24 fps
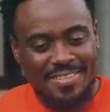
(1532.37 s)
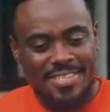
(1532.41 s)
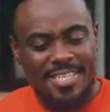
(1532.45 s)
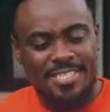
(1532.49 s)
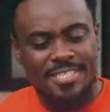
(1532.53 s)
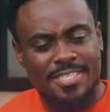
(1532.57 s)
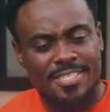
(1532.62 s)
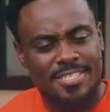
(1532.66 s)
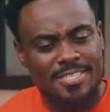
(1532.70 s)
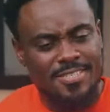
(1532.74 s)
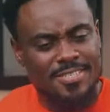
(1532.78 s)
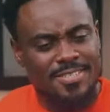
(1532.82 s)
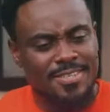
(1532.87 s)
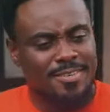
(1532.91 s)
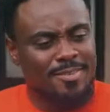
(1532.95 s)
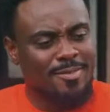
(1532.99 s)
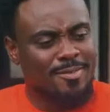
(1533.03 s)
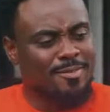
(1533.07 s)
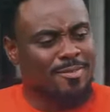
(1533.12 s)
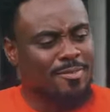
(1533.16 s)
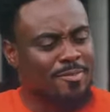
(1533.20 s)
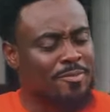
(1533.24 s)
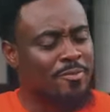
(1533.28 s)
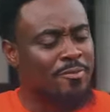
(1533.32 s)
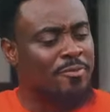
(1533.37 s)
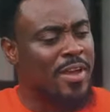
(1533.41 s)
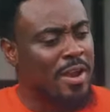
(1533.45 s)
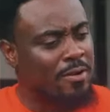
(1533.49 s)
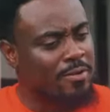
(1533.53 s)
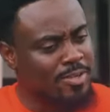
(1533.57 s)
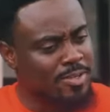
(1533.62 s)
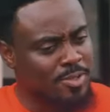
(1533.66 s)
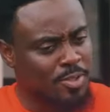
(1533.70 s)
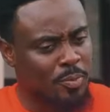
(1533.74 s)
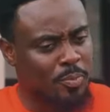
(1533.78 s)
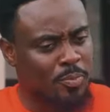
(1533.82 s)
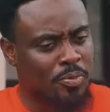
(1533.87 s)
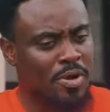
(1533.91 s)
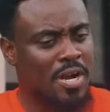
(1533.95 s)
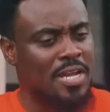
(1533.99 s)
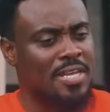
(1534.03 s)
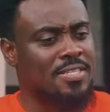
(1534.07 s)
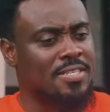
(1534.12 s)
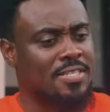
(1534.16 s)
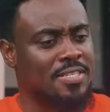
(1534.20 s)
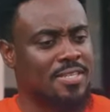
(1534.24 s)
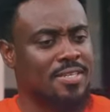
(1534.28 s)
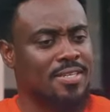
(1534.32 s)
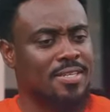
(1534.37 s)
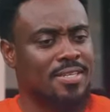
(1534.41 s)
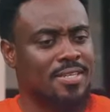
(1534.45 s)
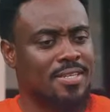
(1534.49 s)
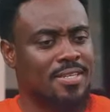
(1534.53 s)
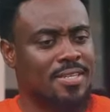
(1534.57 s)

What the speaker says: This is very surprising.